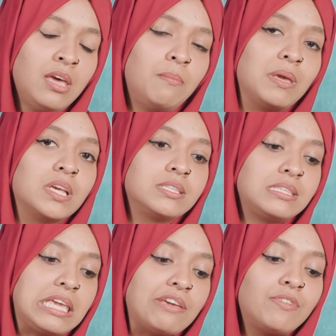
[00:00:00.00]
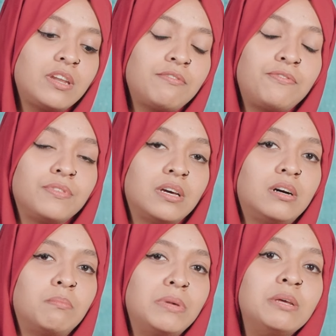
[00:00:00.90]
because even if
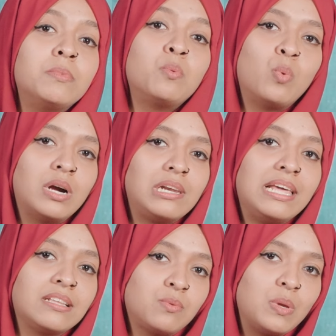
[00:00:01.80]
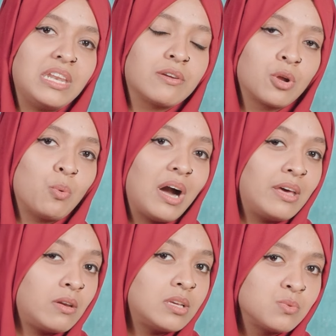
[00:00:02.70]
the minimum word length we
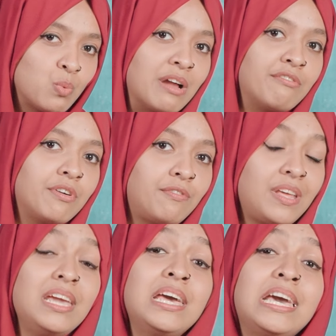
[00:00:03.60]
require is 150,